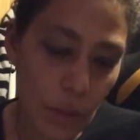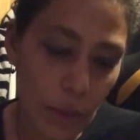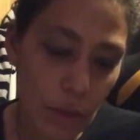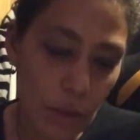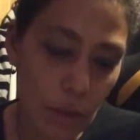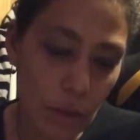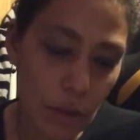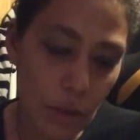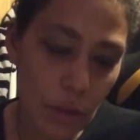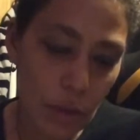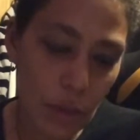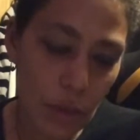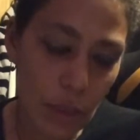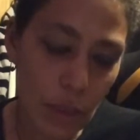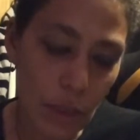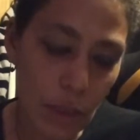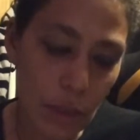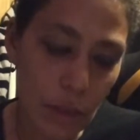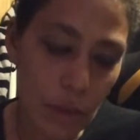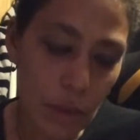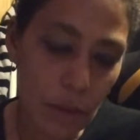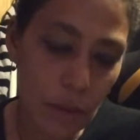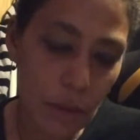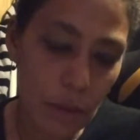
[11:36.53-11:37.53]

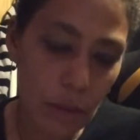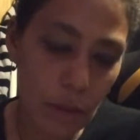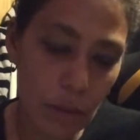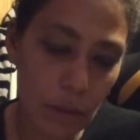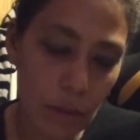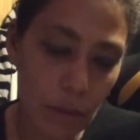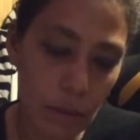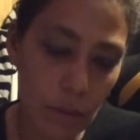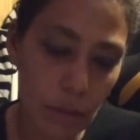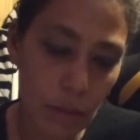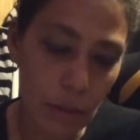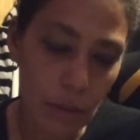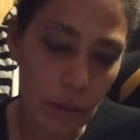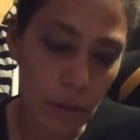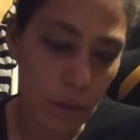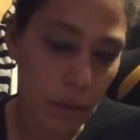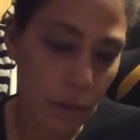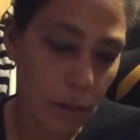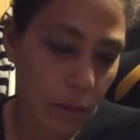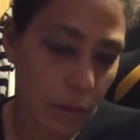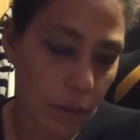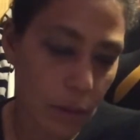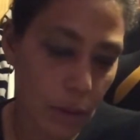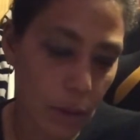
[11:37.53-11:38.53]
start? I think,
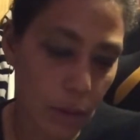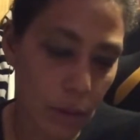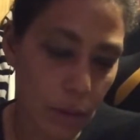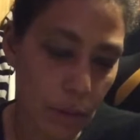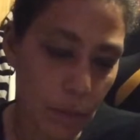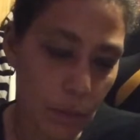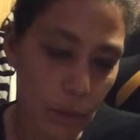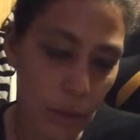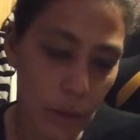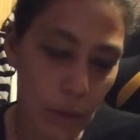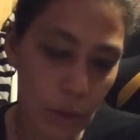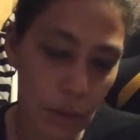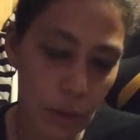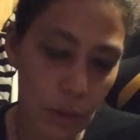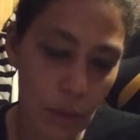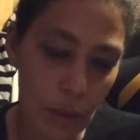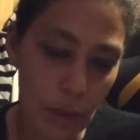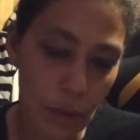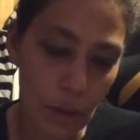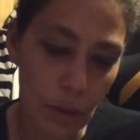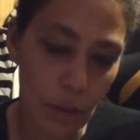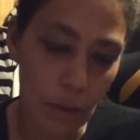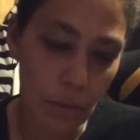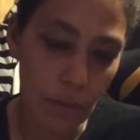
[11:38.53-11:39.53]
where did you get
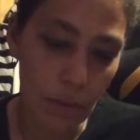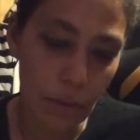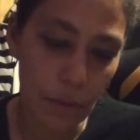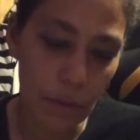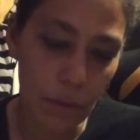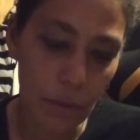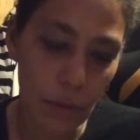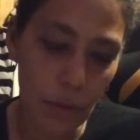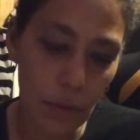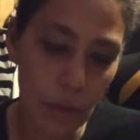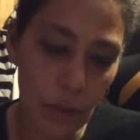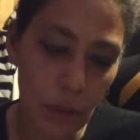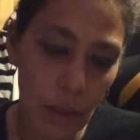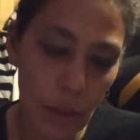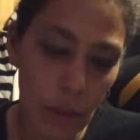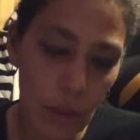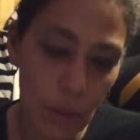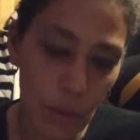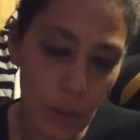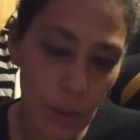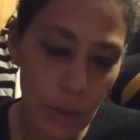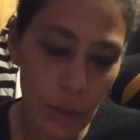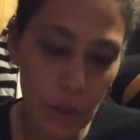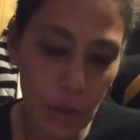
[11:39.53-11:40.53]
your love?
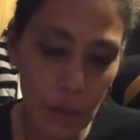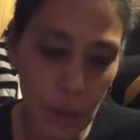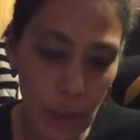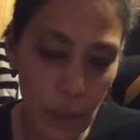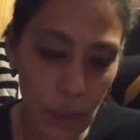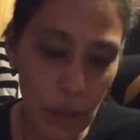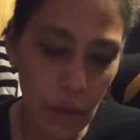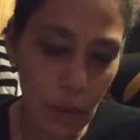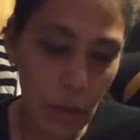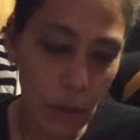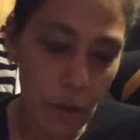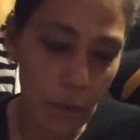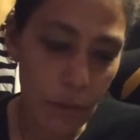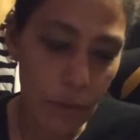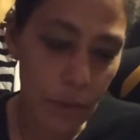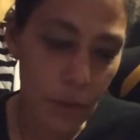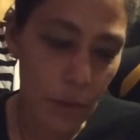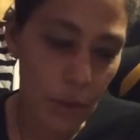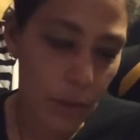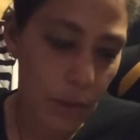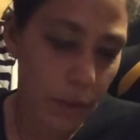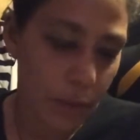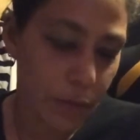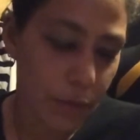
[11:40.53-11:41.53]
Where did you get your love for
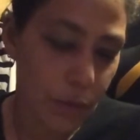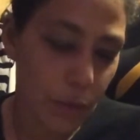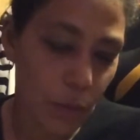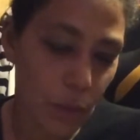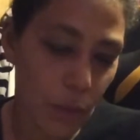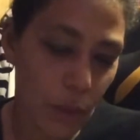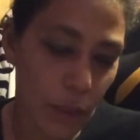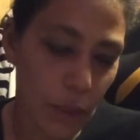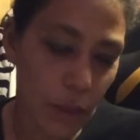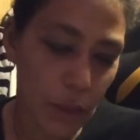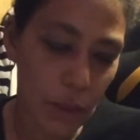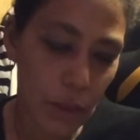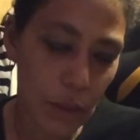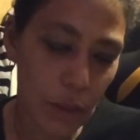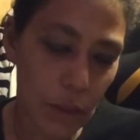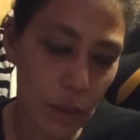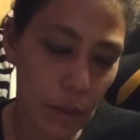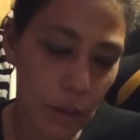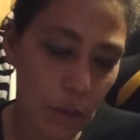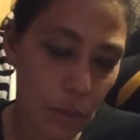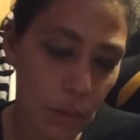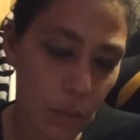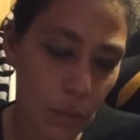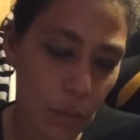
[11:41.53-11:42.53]
crafting? Where did you
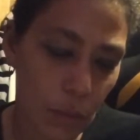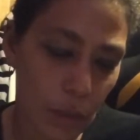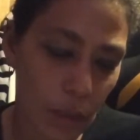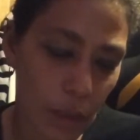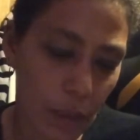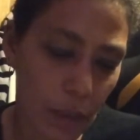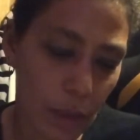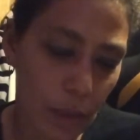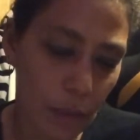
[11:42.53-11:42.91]
I